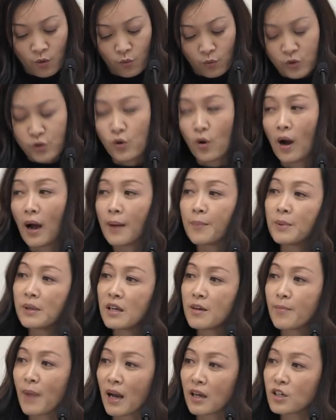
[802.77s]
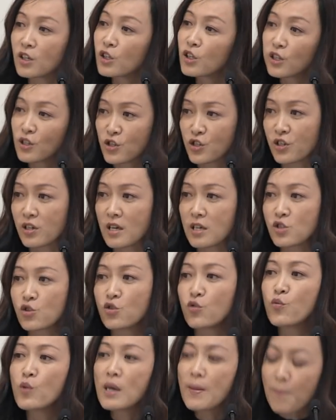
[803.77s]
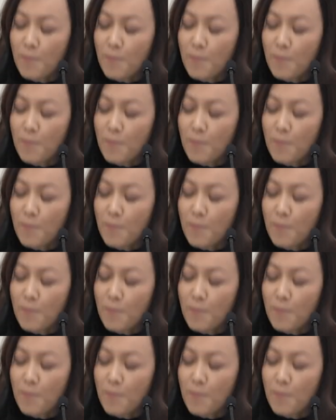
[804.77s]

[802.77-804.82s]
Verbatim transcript: So I believe my conclusion is we